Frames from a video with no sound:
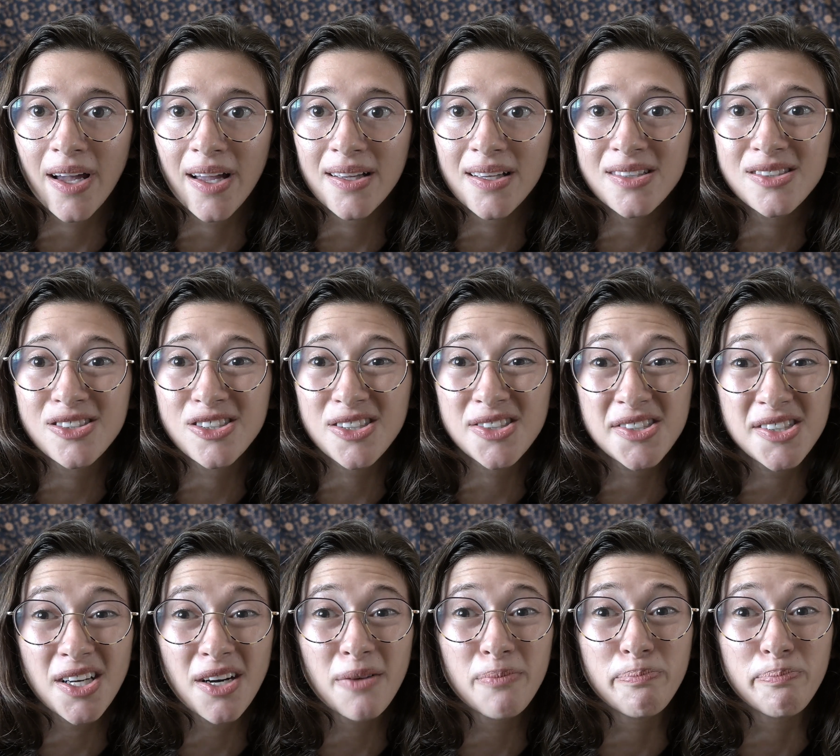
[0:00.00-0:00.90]
and is
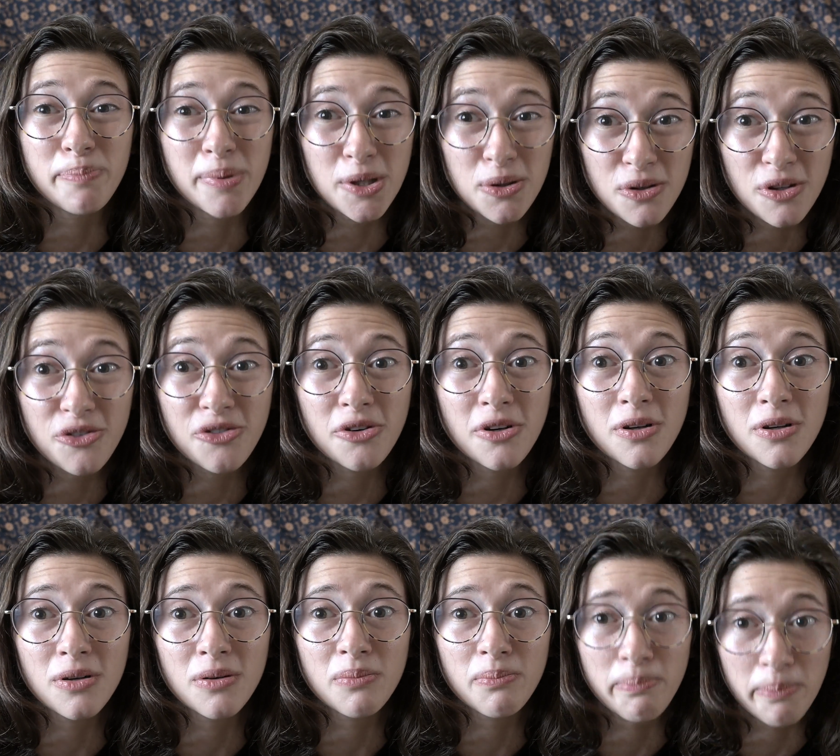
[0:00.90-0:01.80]
just a
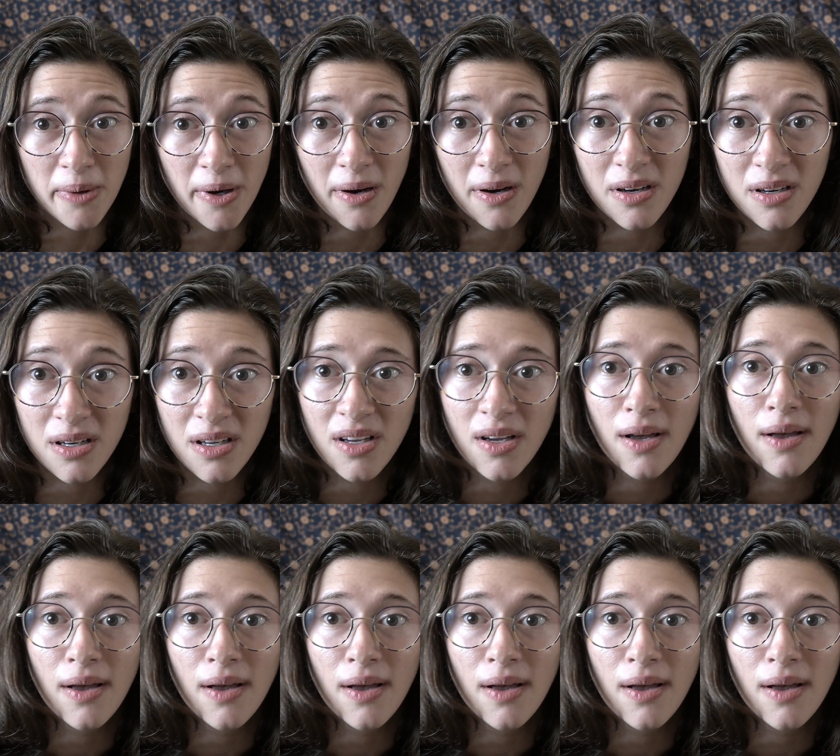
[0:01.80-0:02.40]
beautiful book.